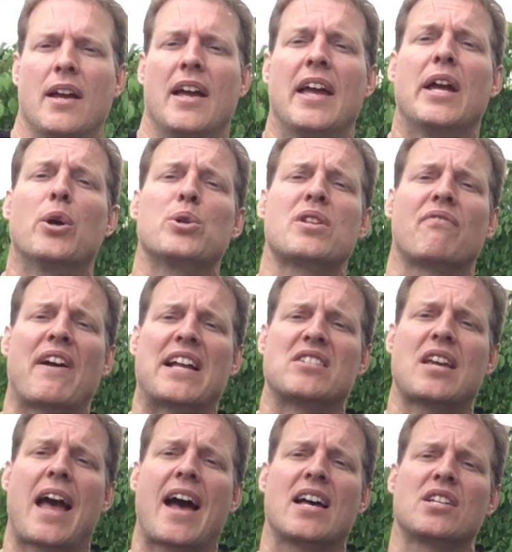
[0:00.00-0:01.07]
Here's a
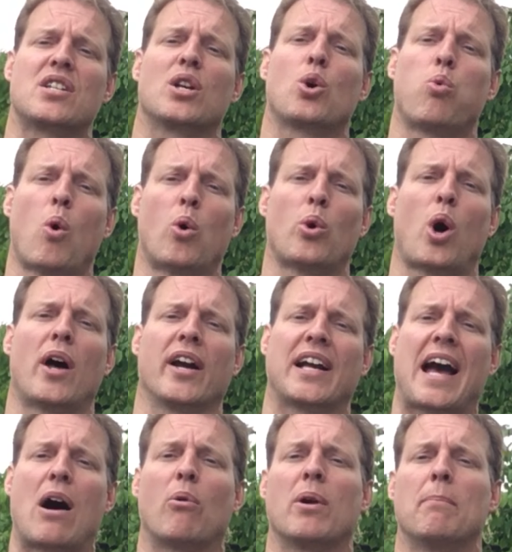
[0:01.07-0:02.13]
fantastic quote on
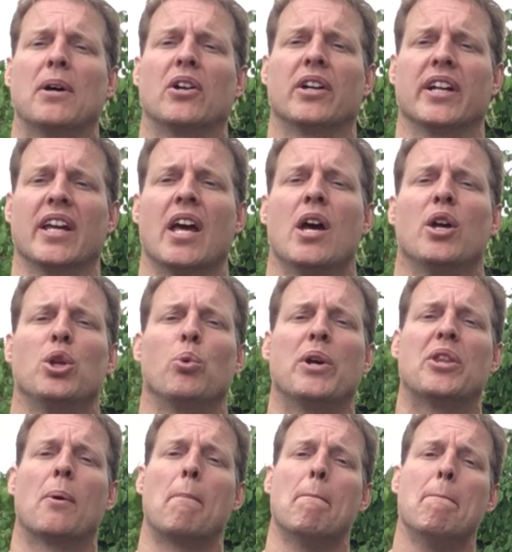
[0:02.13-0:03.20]
accountability. You
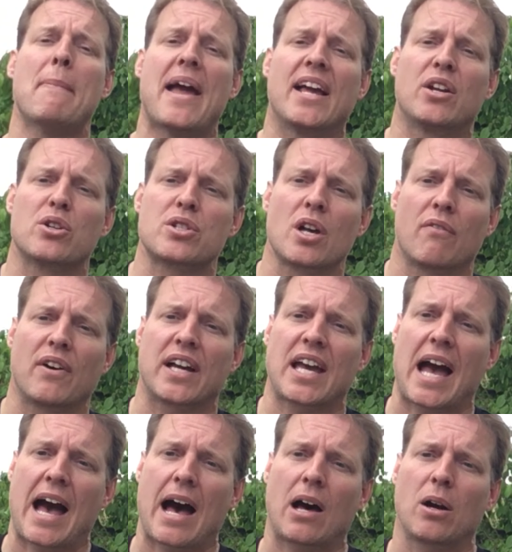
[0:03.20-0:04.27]
either make yourself
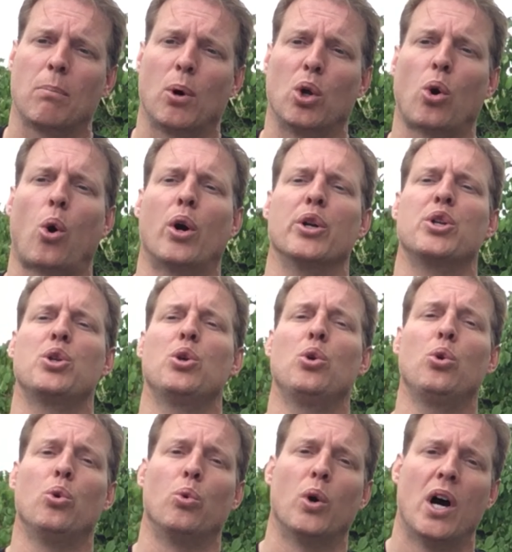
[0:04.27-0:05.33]
accountable or
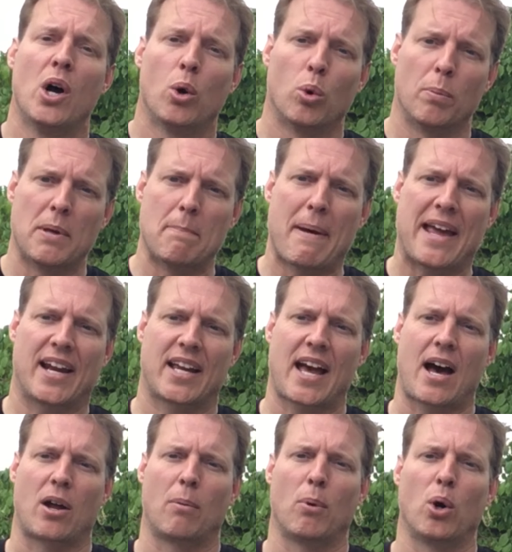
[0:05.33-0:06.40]
you will be made
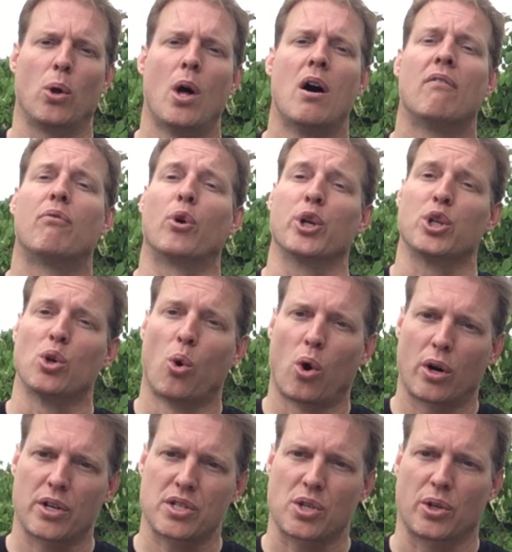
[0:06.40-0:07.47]
accountable for
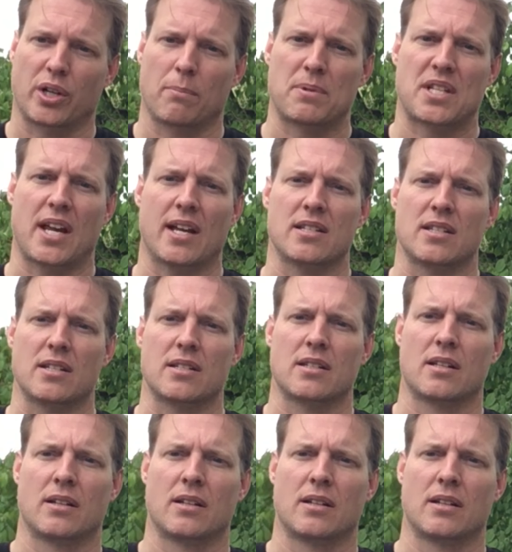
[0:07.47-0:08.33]
your circumstances.